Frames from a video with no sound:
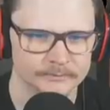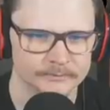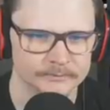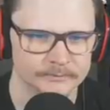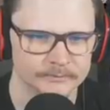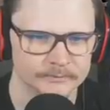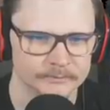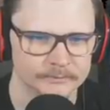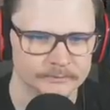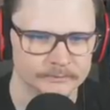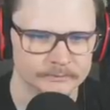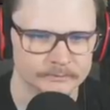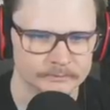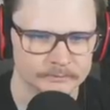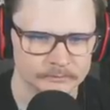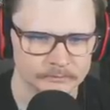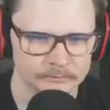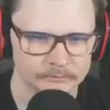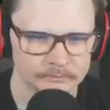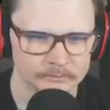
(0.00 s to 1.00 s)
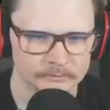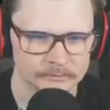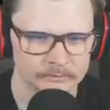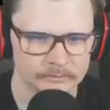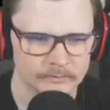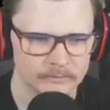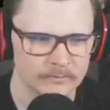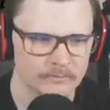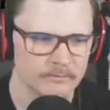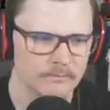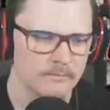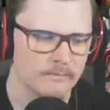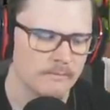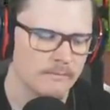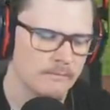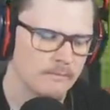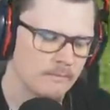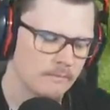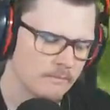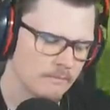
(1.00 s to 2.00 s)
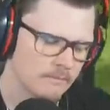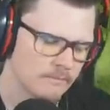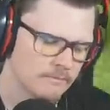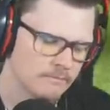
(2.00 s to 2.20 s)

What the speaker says: Nothing is said.